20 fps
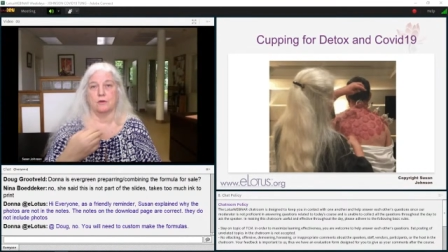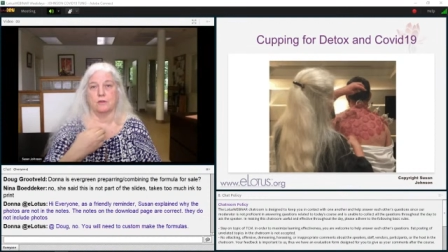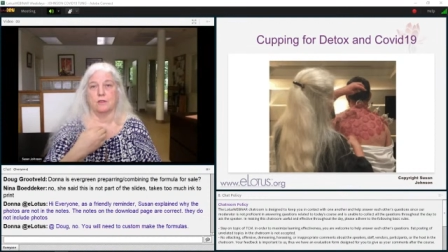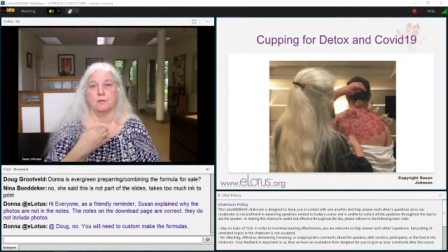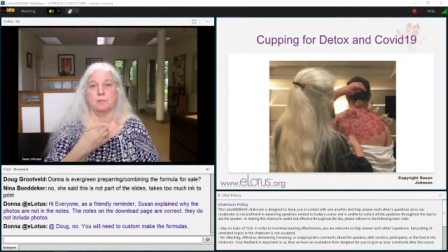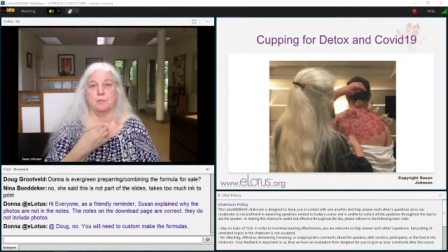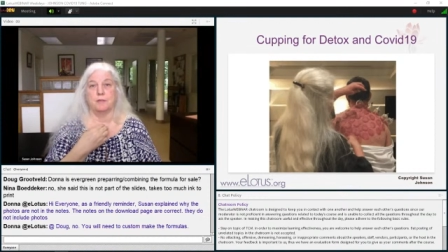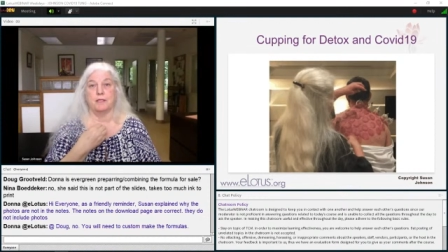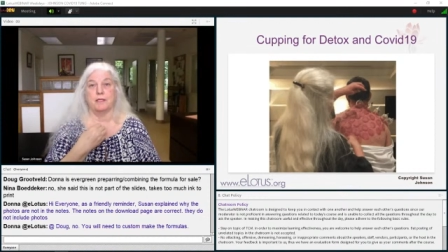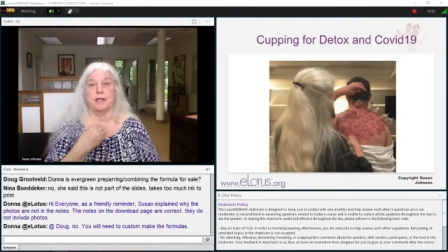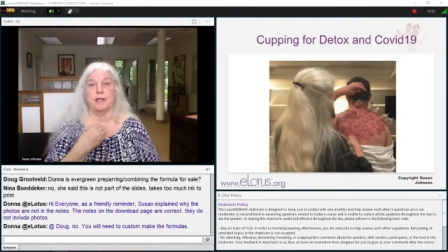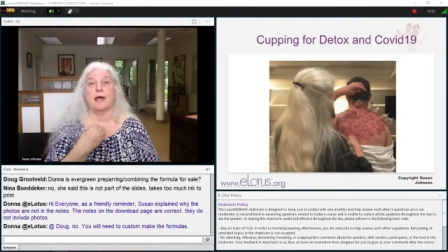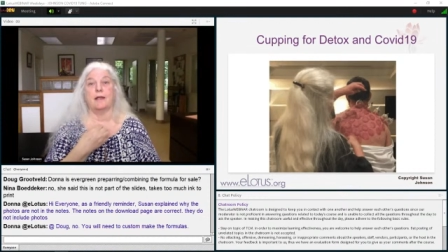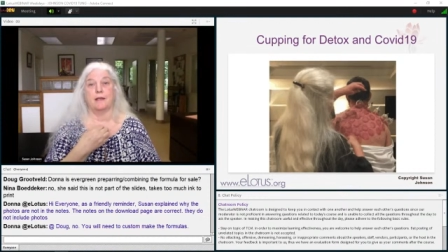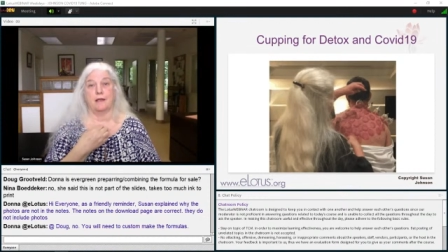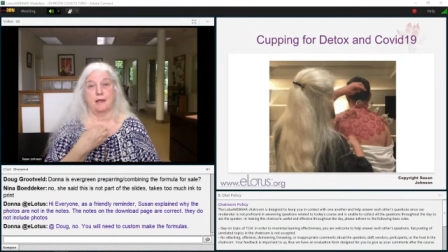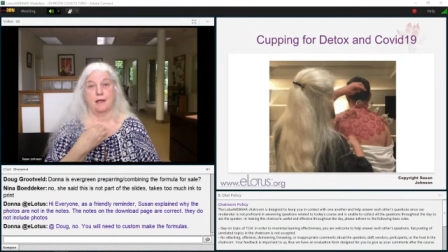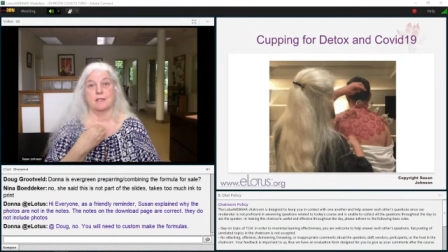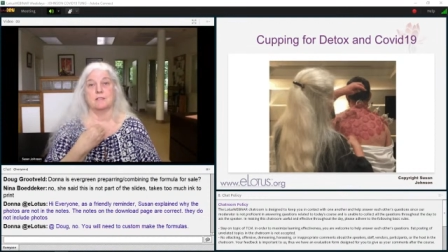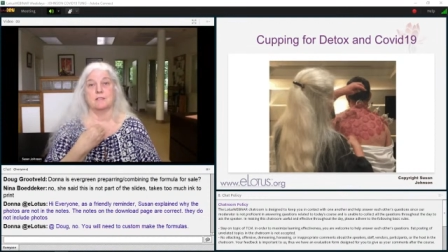can be
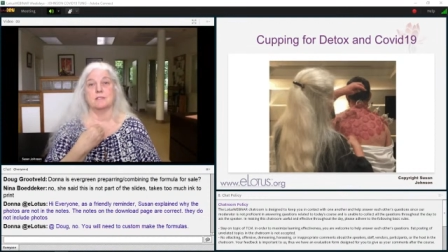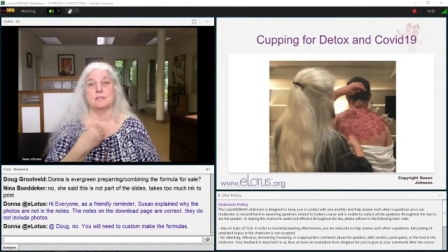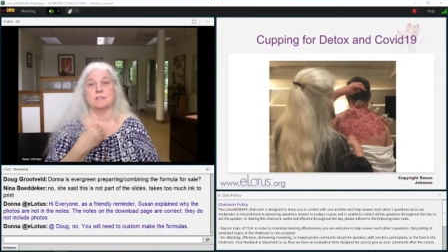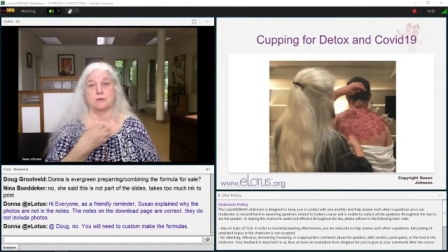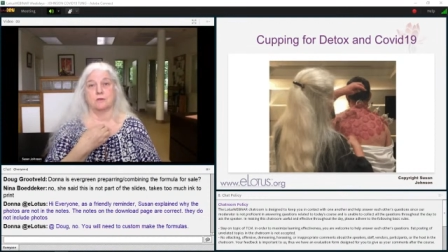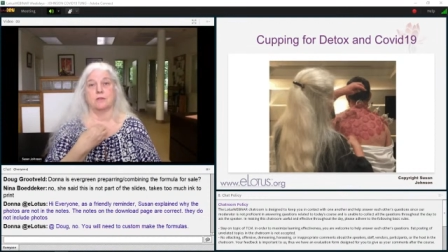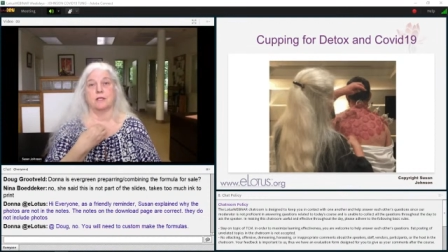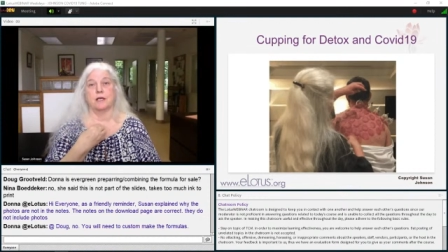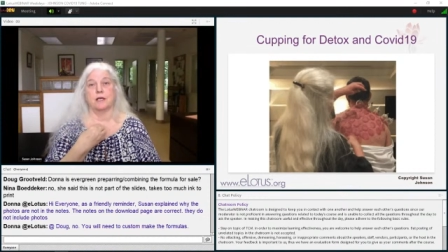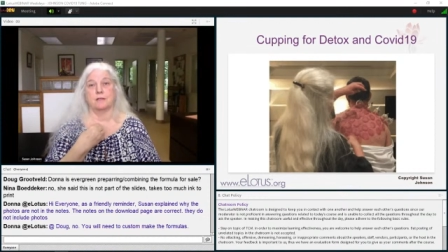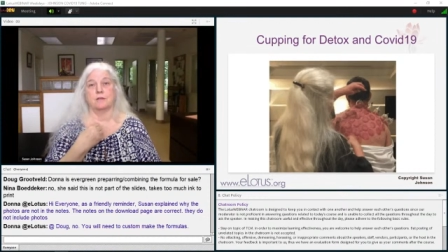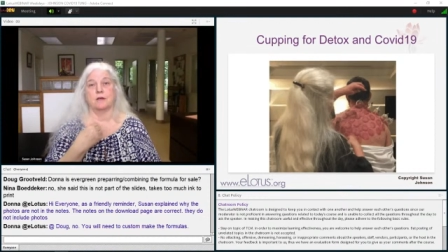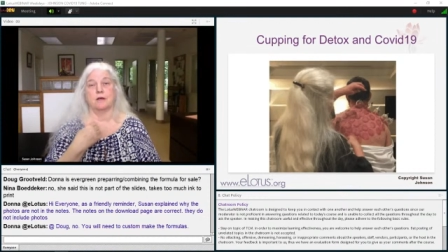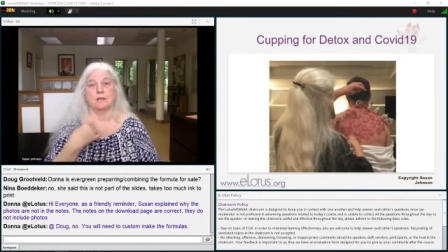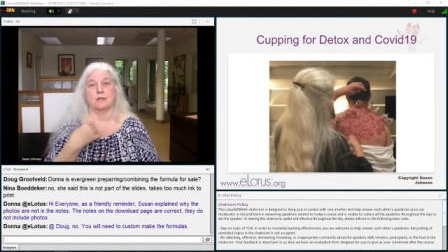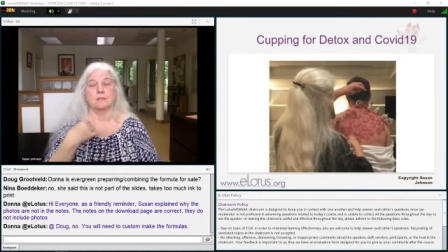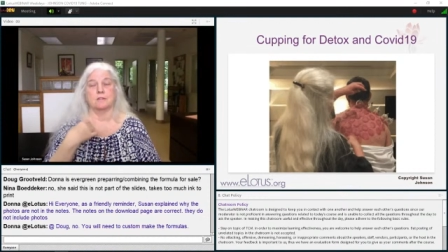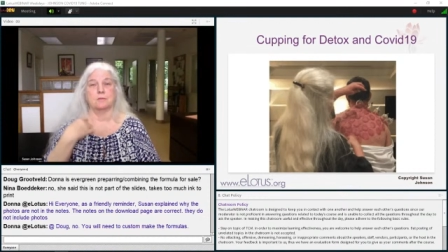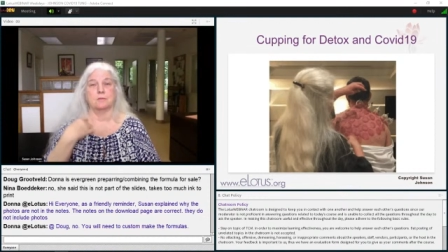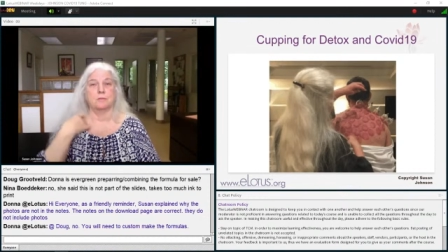that acid or that
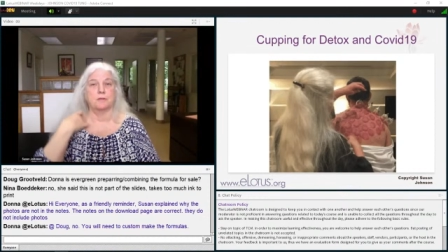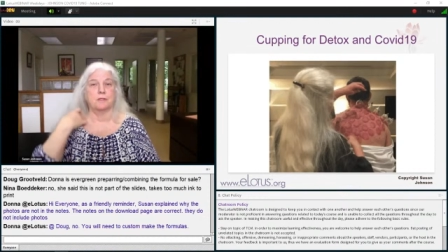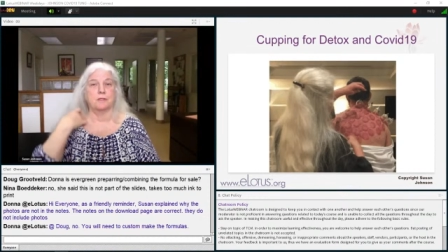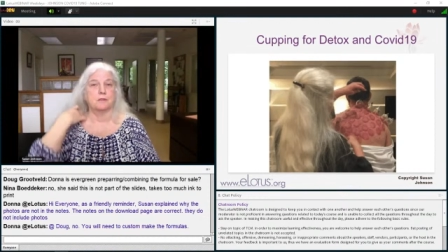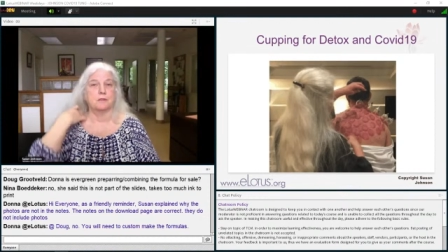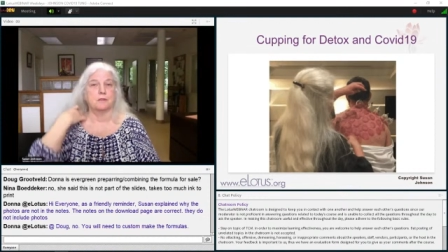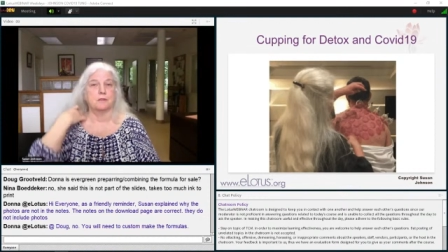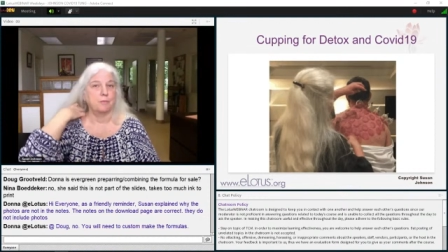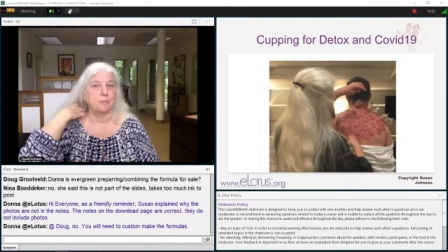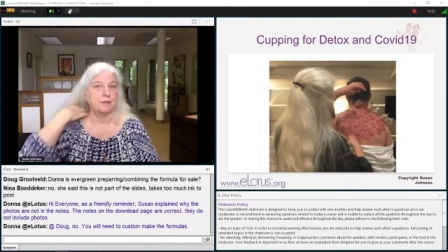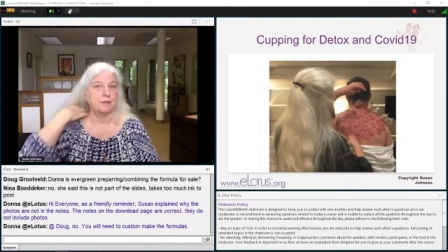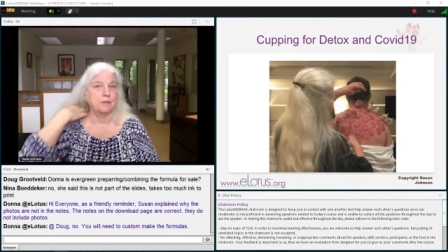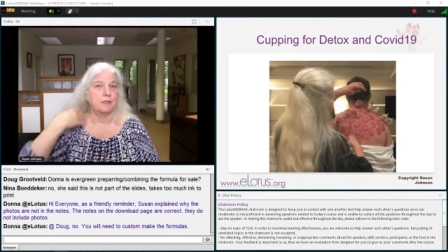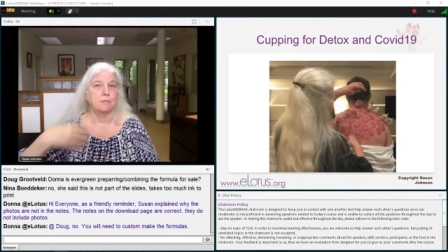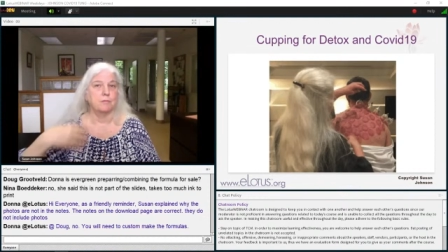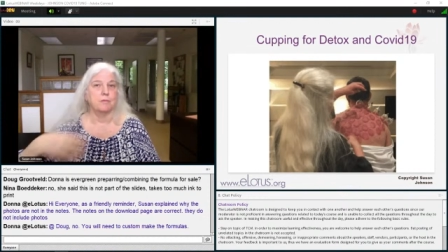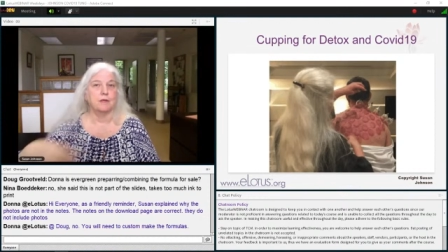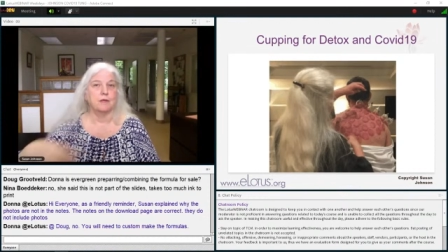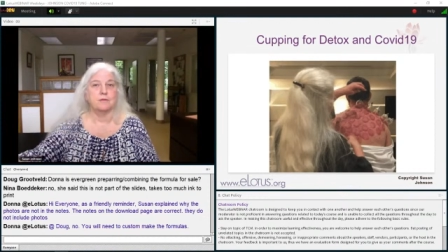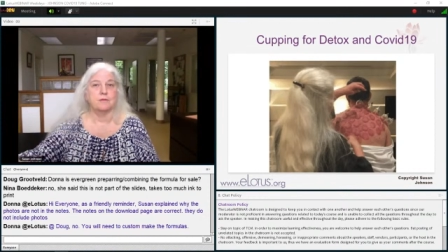toxin buildup in the
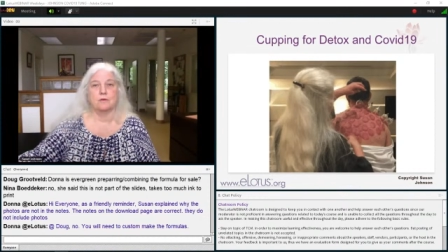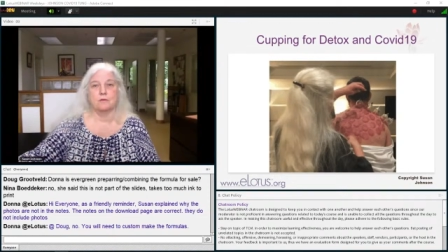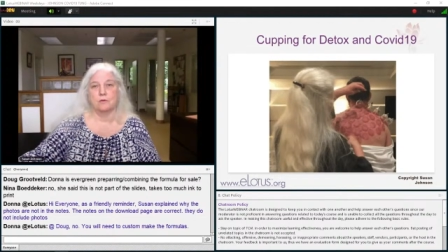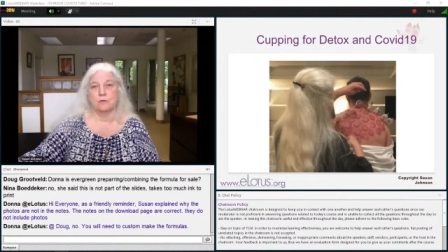muscle